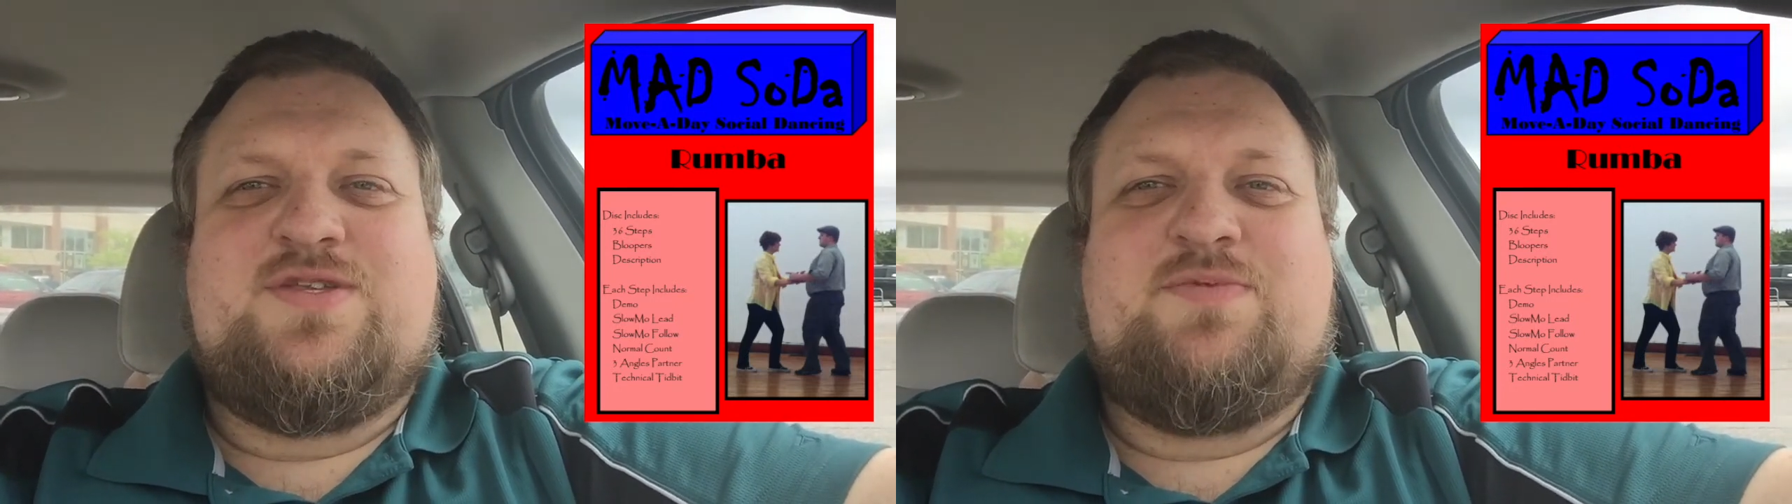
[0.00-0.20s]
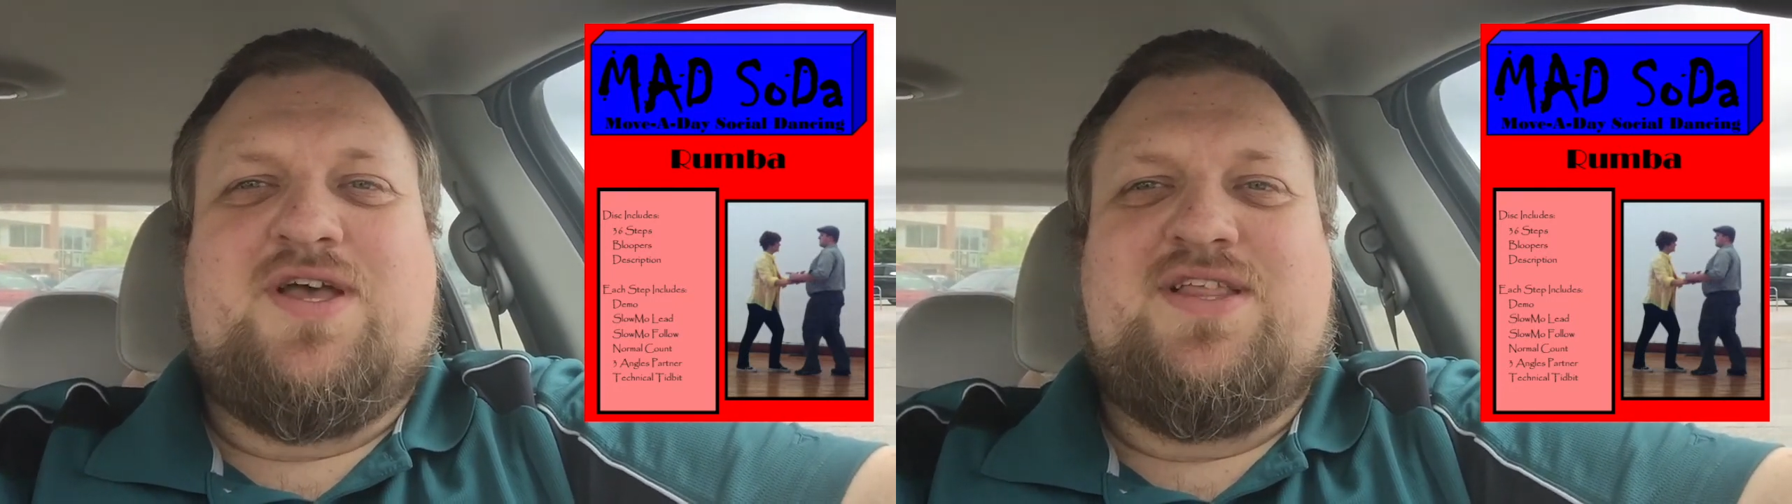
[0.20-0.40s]

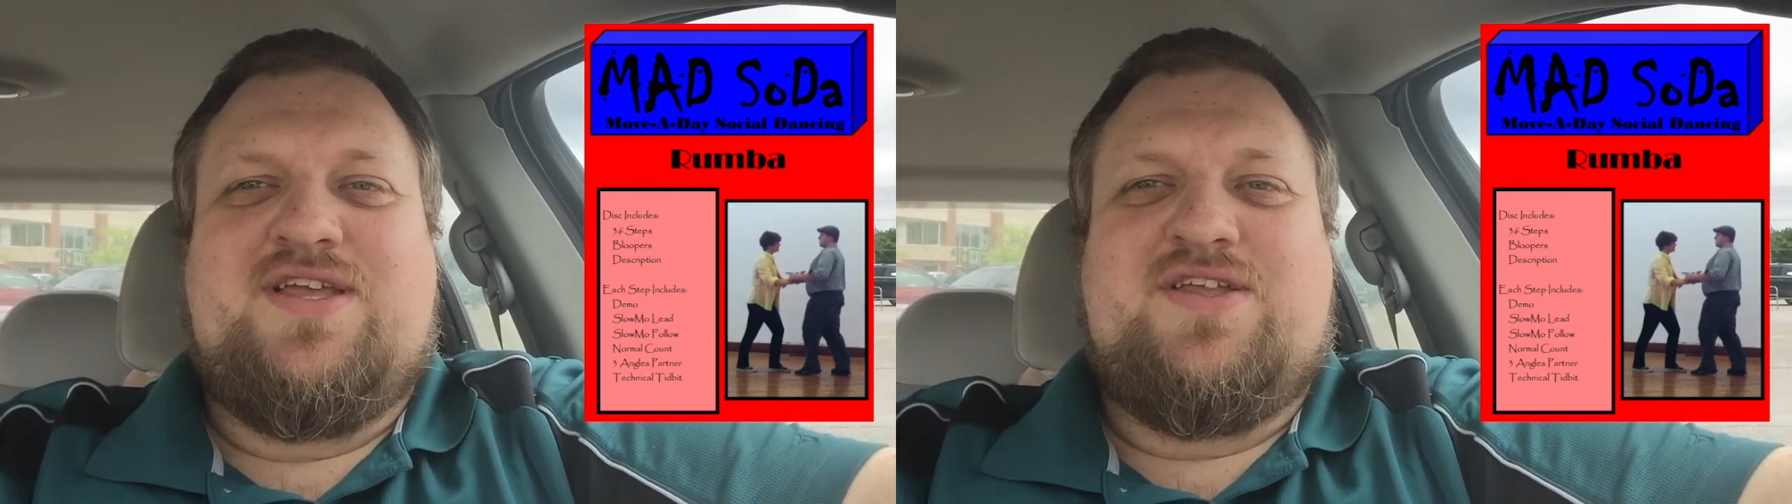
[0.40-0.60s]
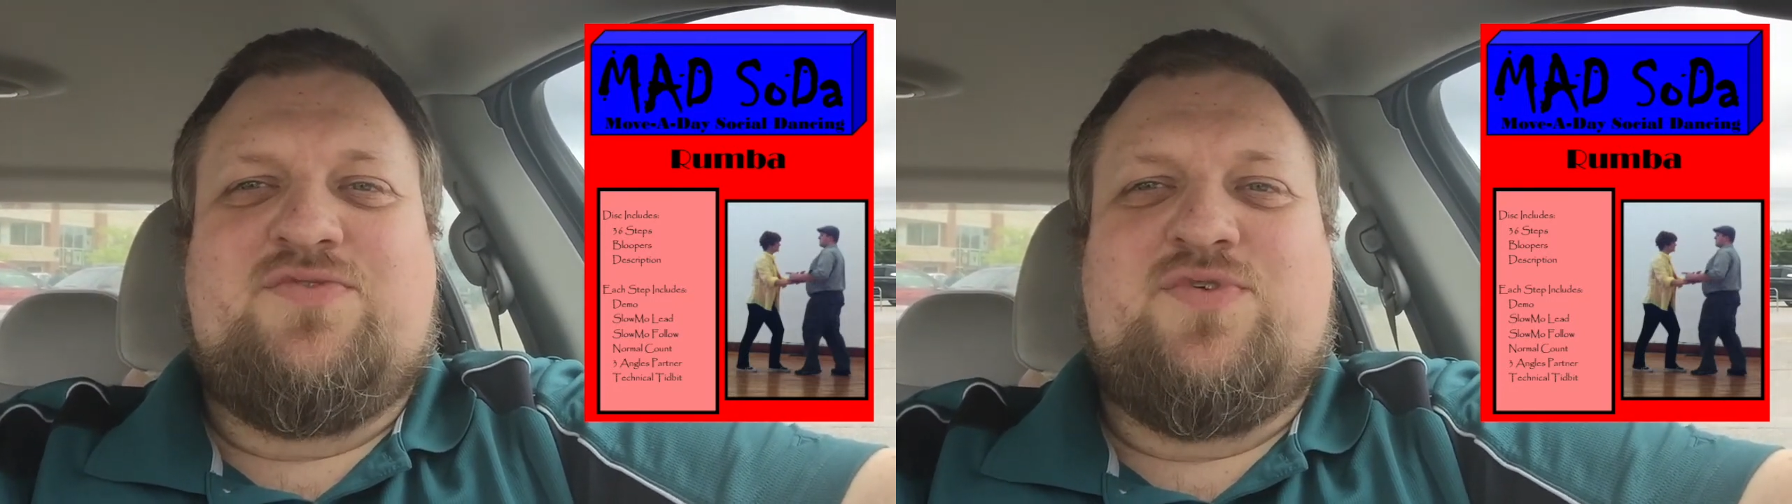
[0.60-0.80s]

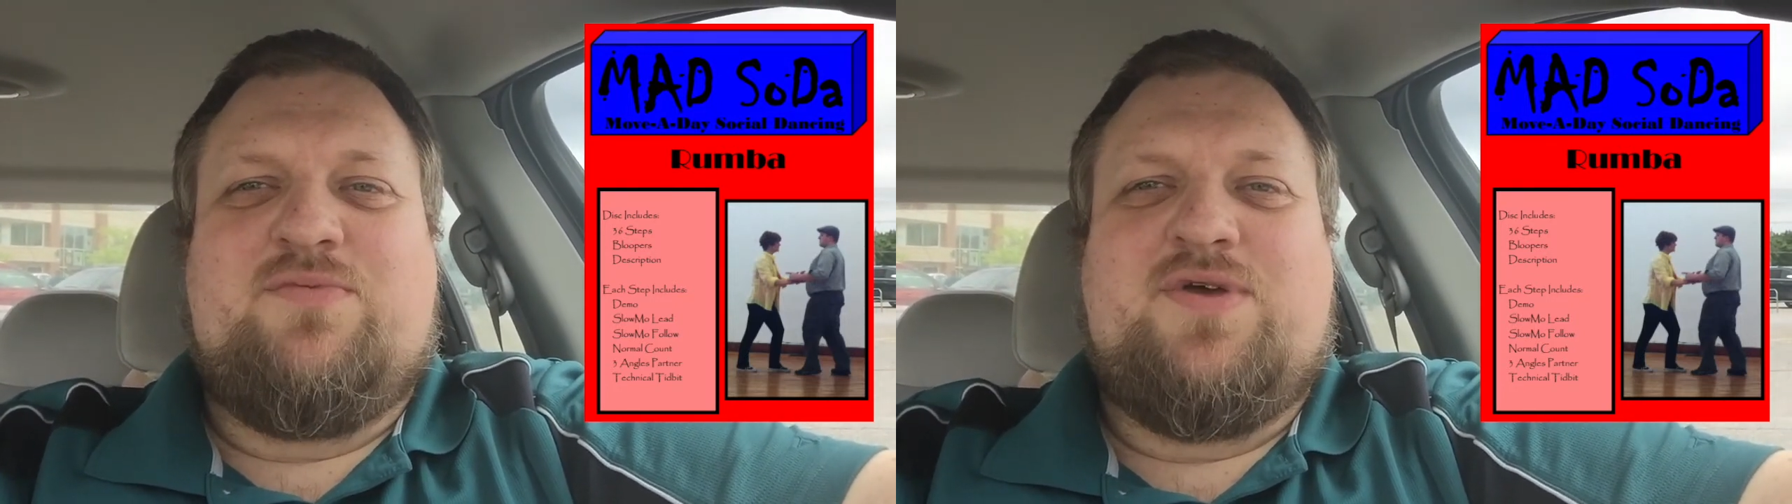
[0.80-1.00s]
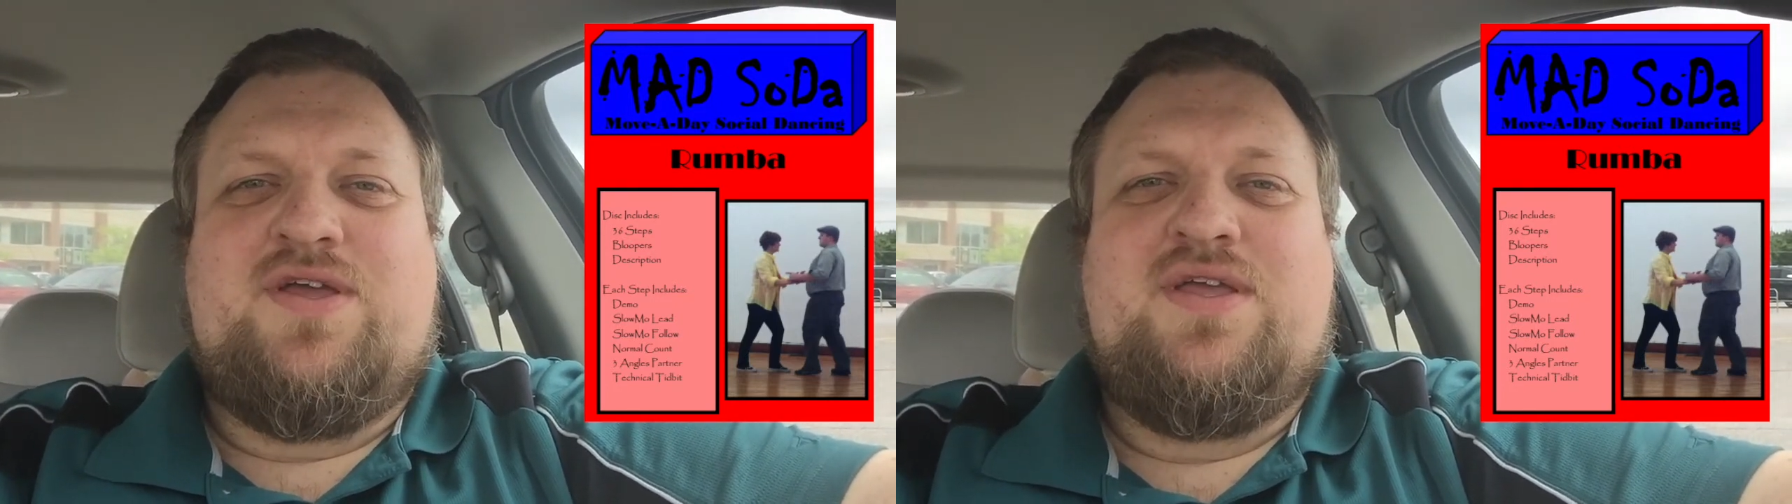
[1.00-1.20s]
spotlight on
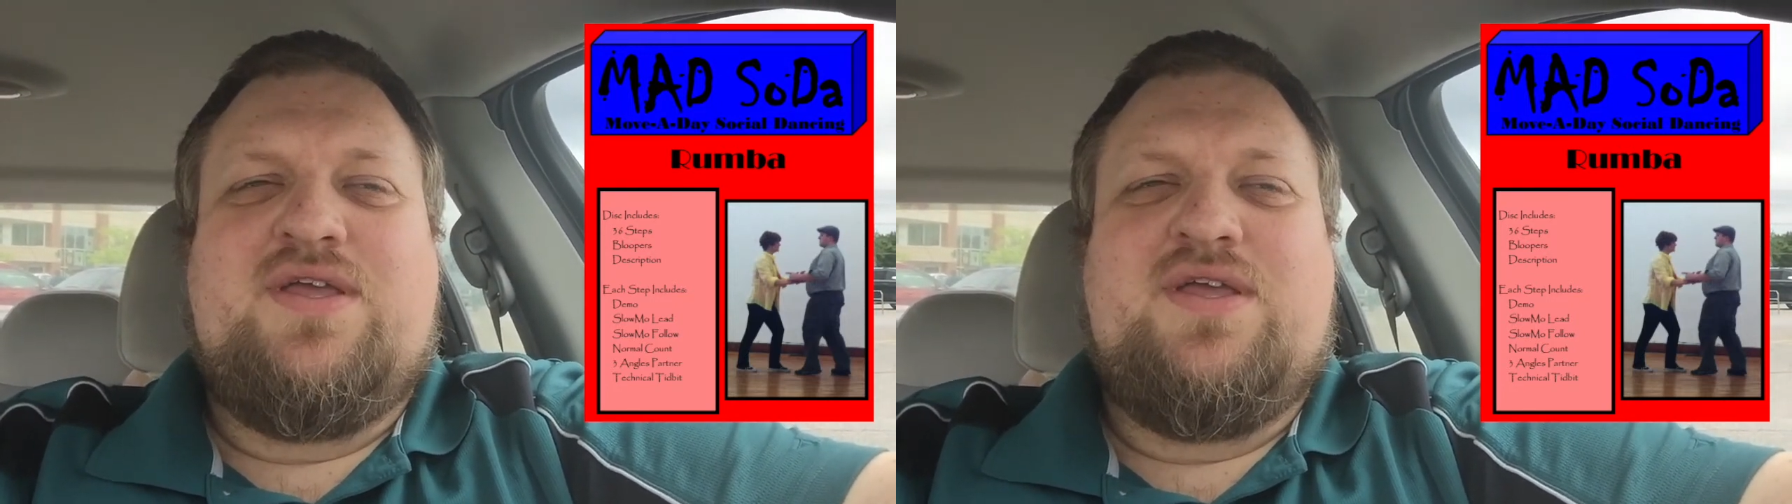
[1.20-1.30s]
rumba.